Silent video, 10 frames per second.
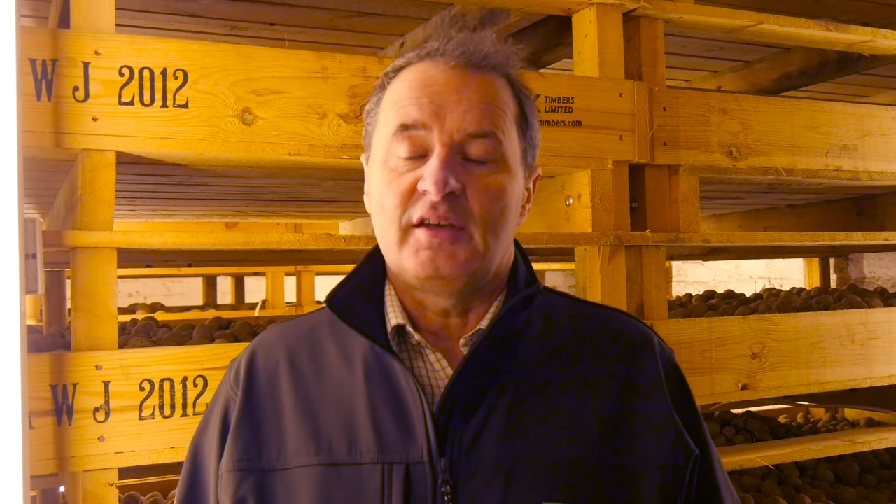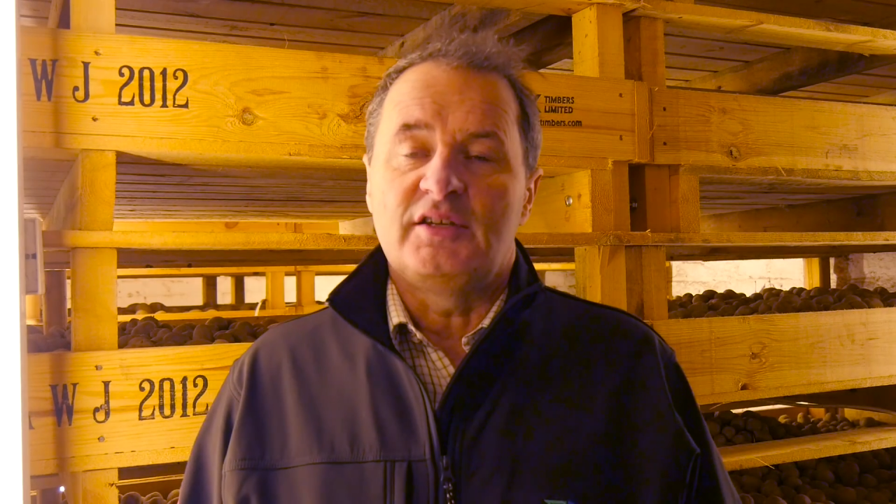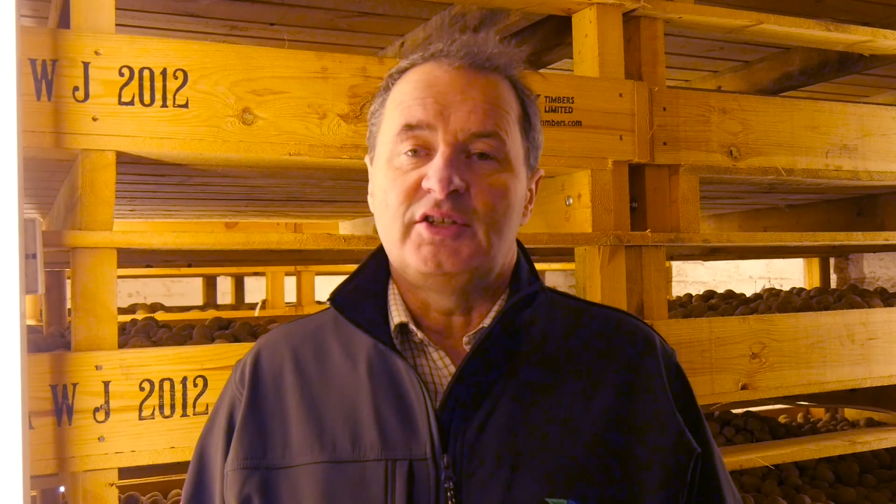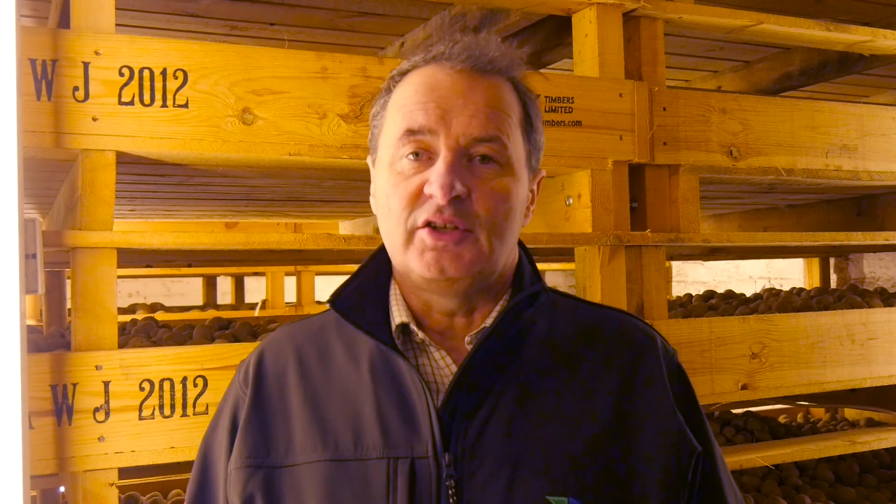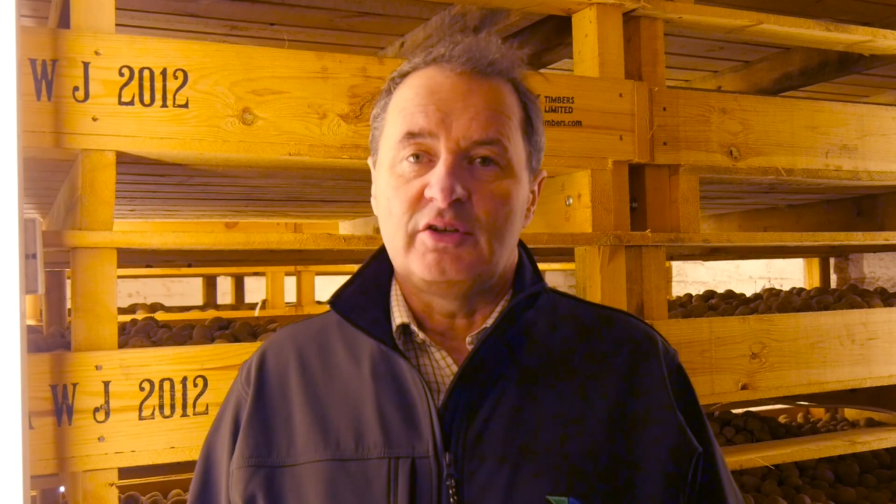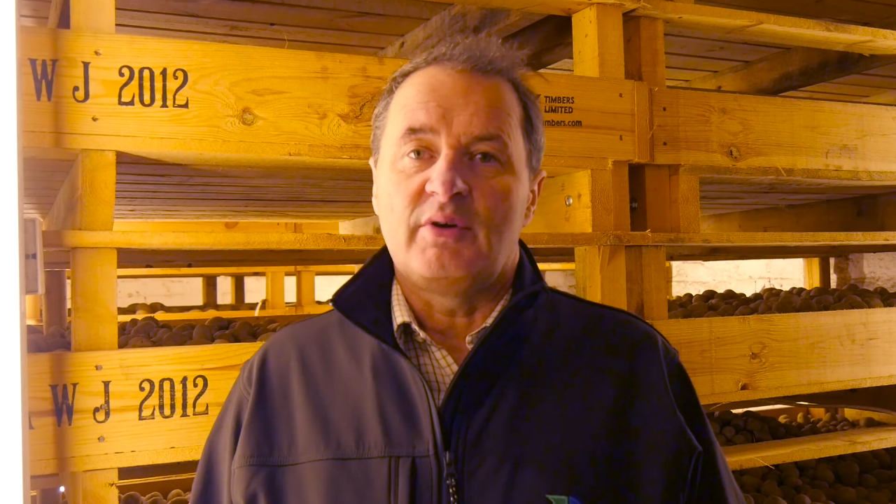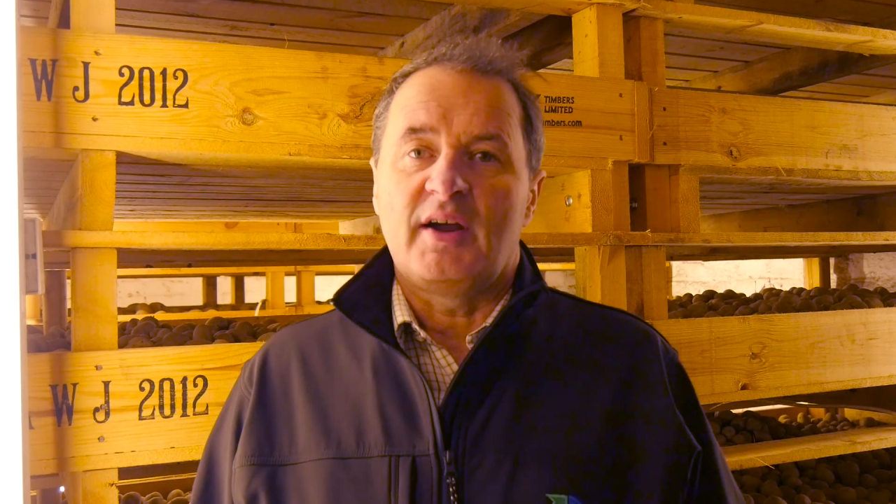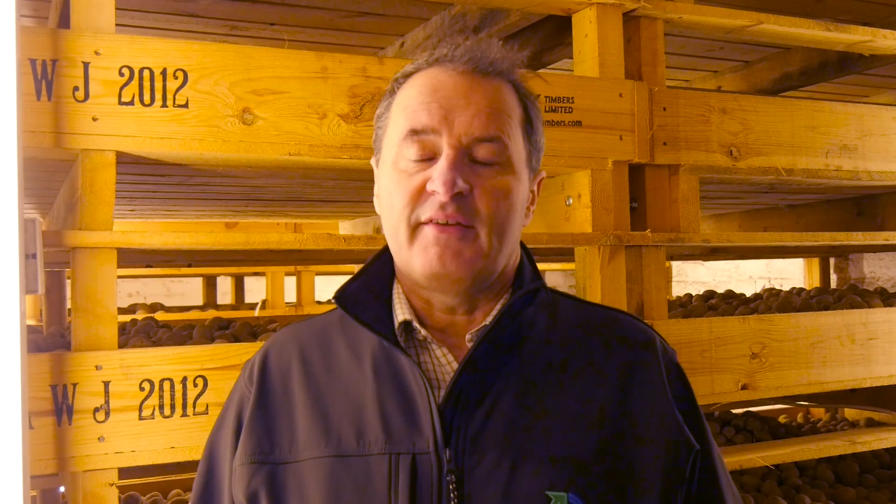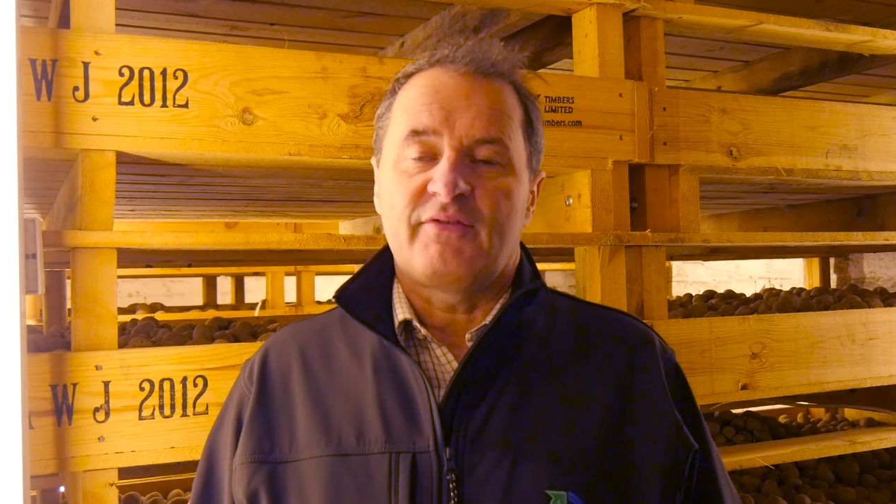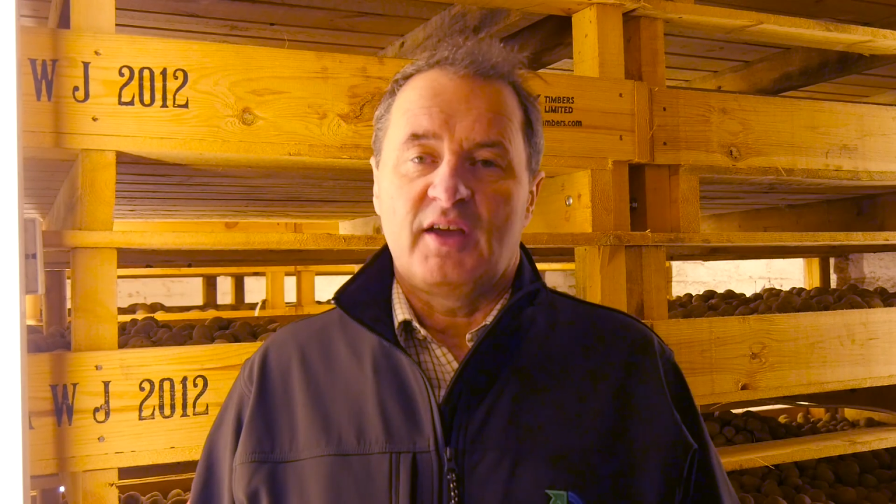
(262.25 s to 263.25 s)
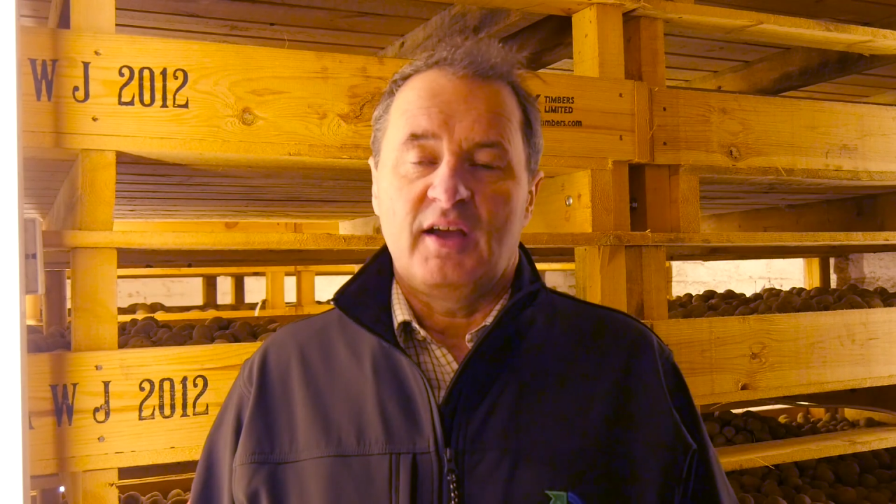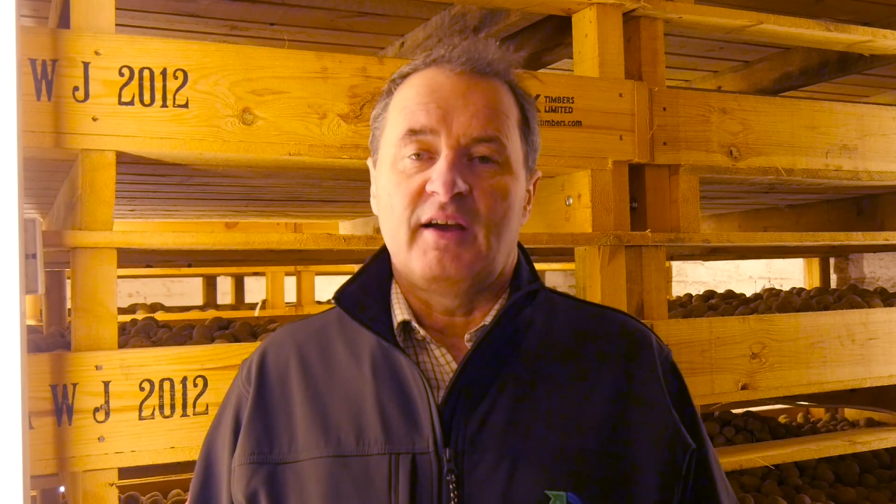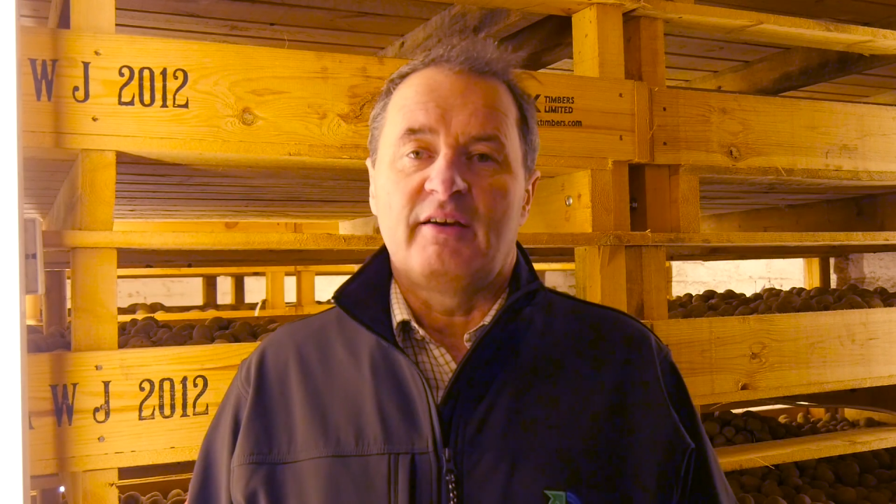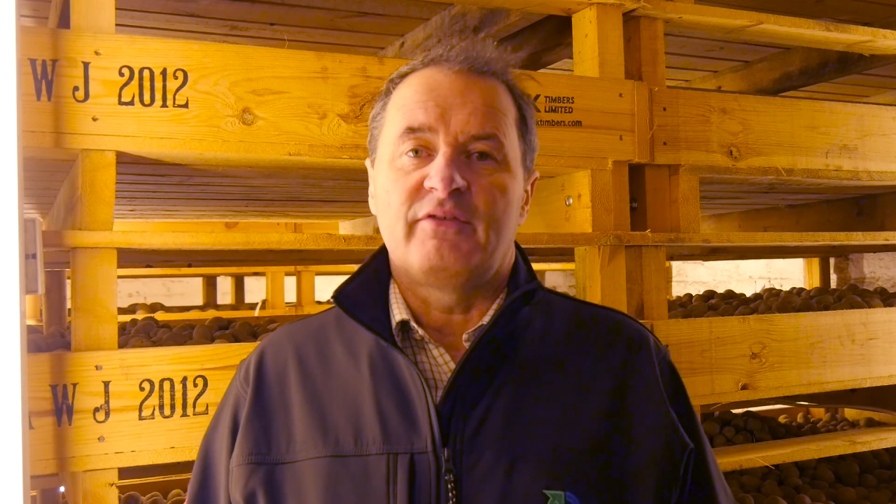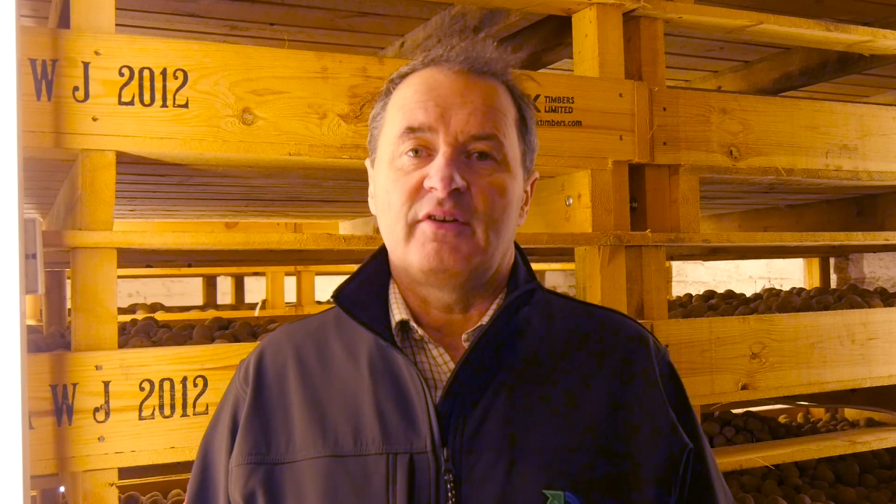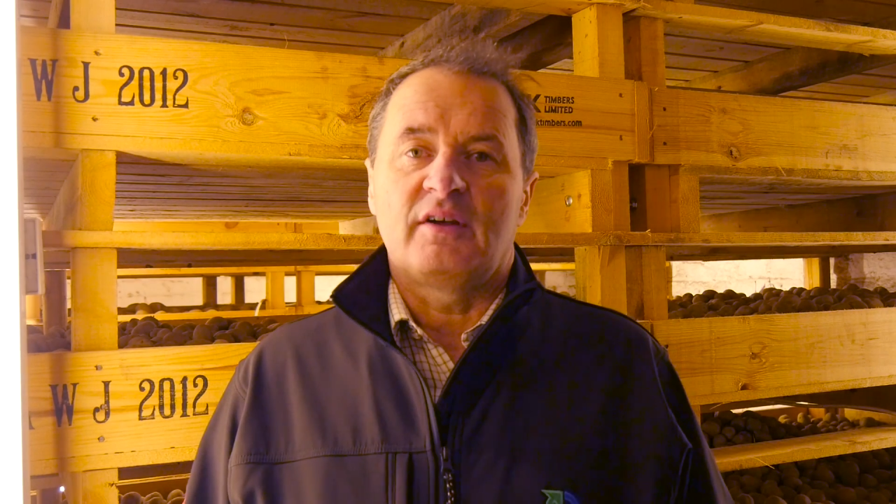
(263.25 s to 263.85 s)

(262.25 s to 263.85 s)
you do have to have